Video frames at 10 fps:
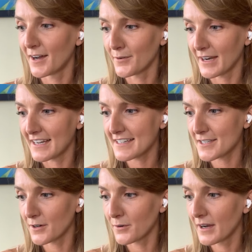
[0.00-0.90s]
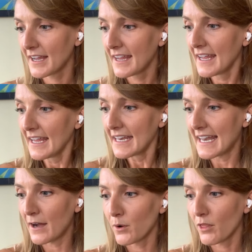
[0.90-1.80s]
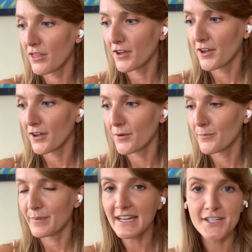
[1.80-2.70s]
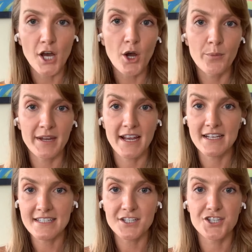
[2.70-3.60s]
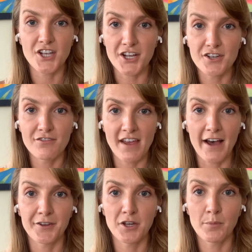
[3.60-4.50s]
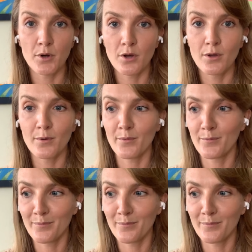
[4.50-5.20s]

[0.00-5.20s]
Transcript: All right, so now the big toe, because it's such a valuable